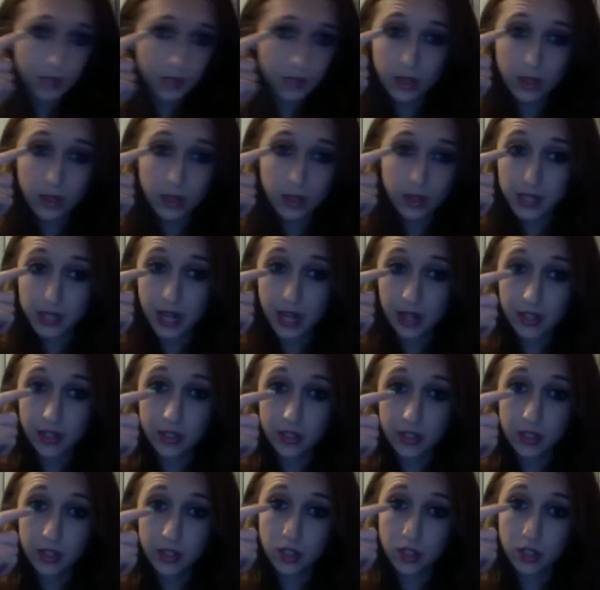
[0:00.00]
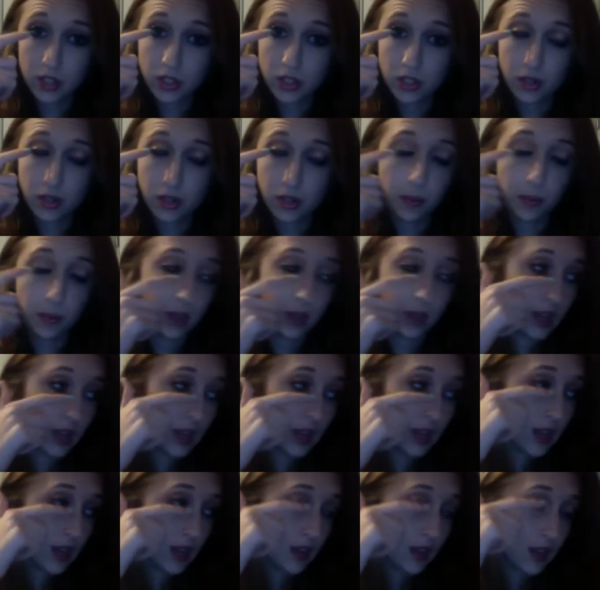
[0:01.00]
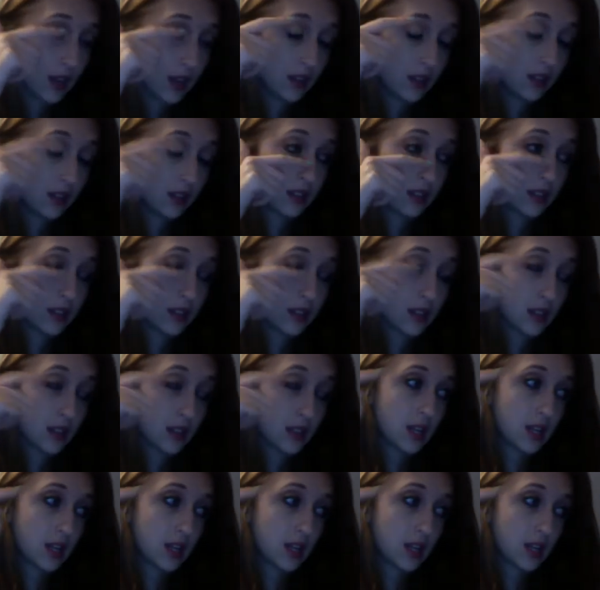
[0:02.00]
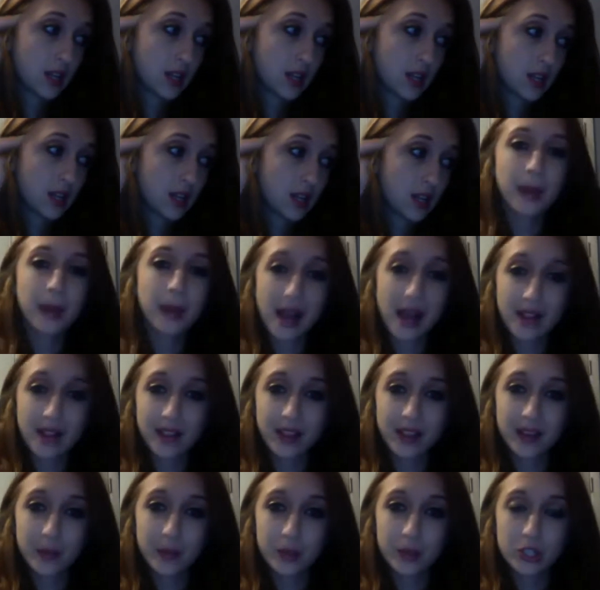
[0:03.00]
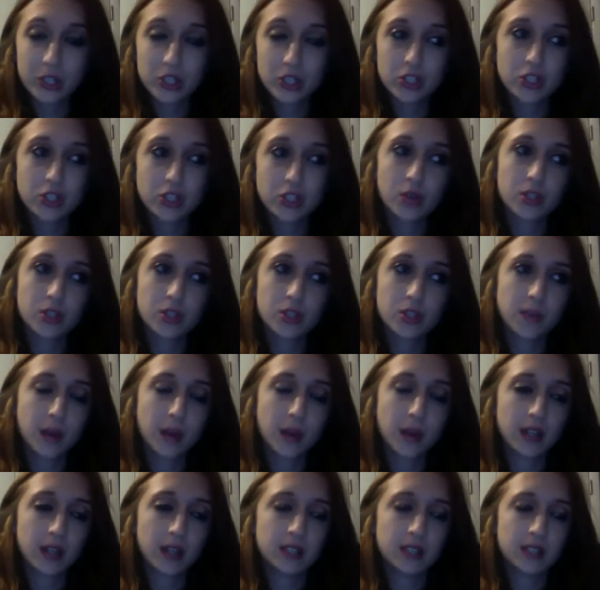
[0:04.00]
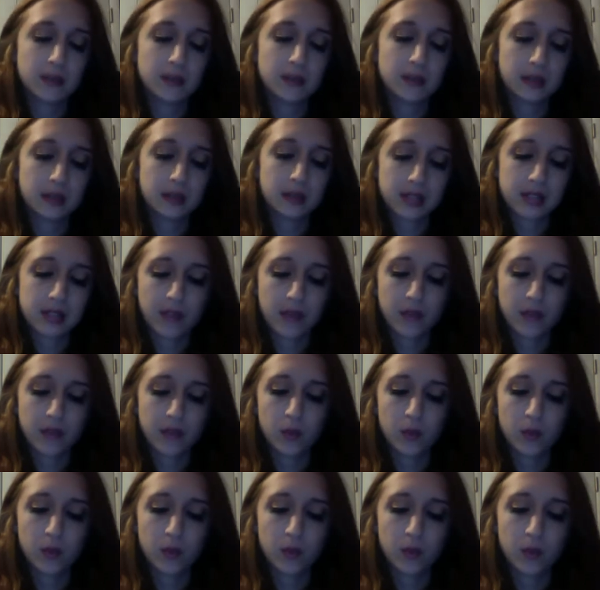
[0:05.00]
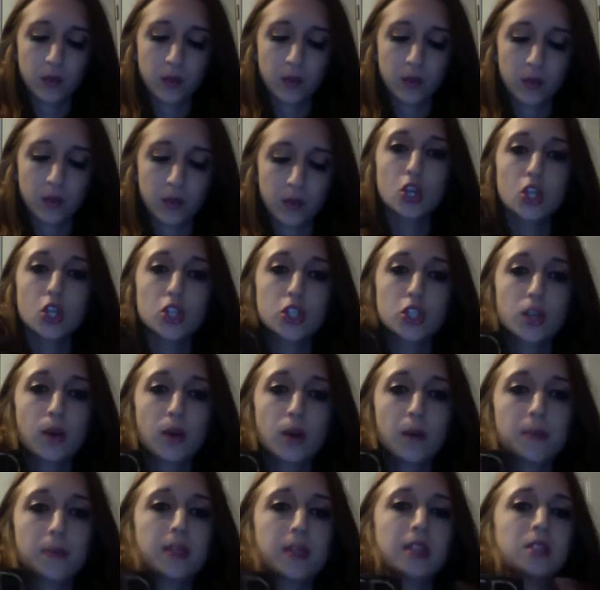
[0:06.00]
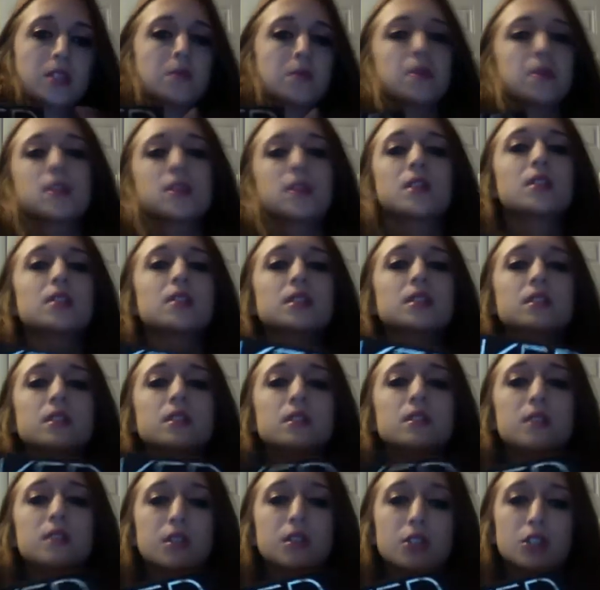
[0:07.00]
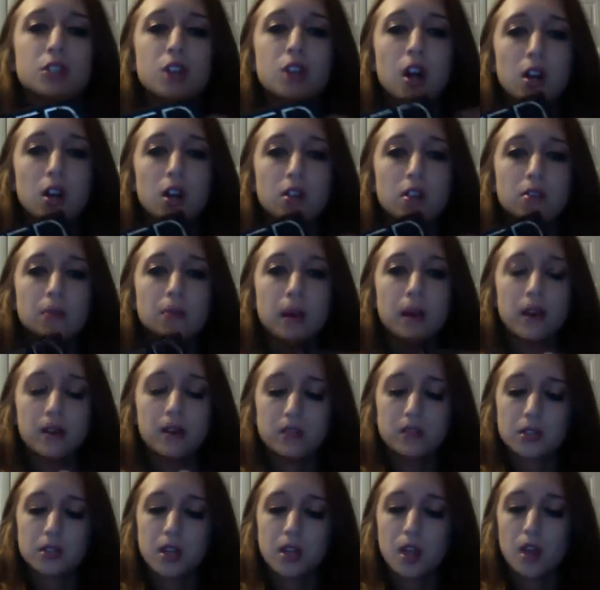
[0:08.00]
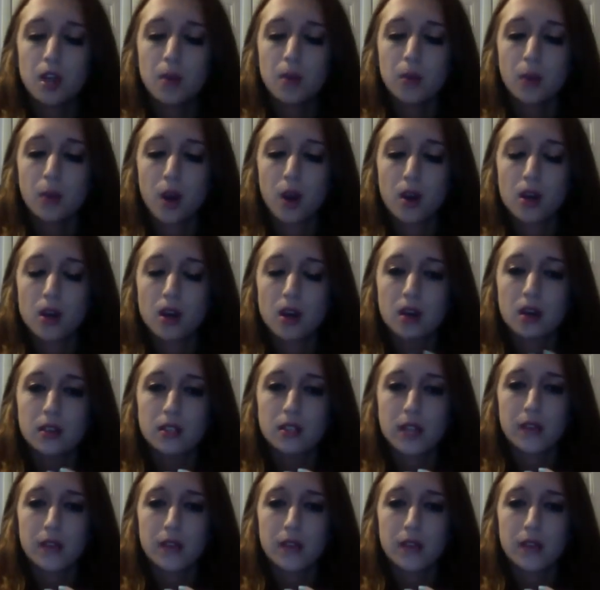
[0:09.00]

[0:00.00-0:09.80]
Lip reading: The next dupe is the Naked palette, which is so surprising because everyone is so obsessed with this. This is such a talked about product.